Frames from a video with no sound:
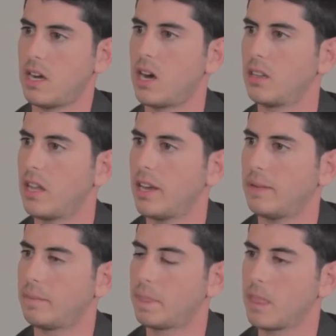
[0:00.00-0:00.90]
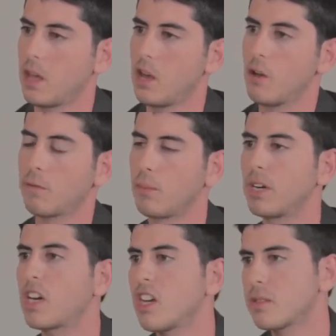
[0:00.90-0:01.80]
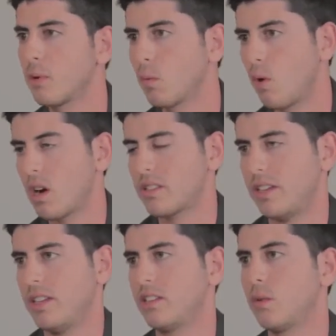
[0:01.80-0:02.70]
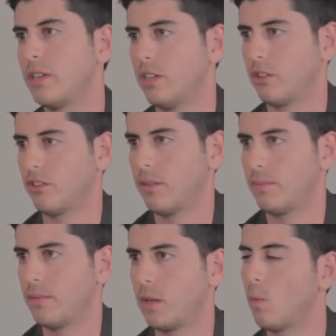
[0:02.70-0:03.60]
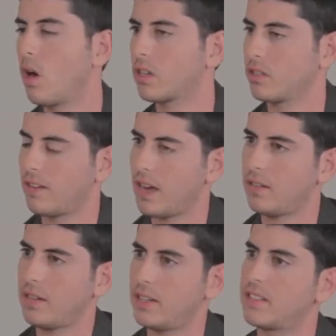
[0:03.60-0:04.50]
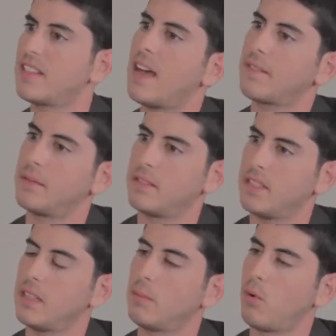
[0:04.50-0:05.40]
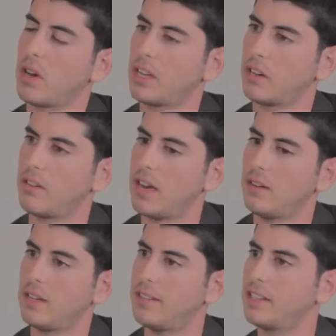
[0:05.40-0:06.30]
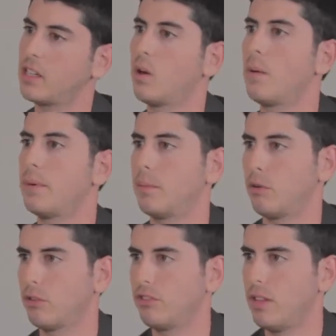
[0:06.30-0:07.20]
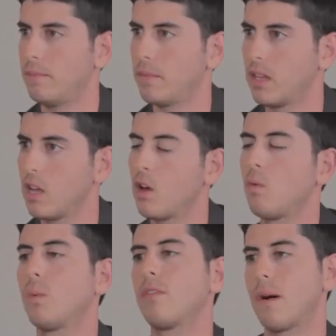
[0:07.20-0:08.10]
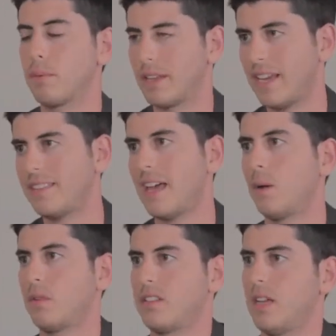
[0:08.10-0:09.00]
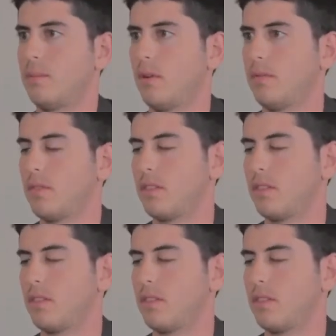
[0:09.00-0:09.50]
online. From when a customer walks into a dealership and walks around and the staff can see them walking around and then go up and approach them, we replicate that with SaleMove.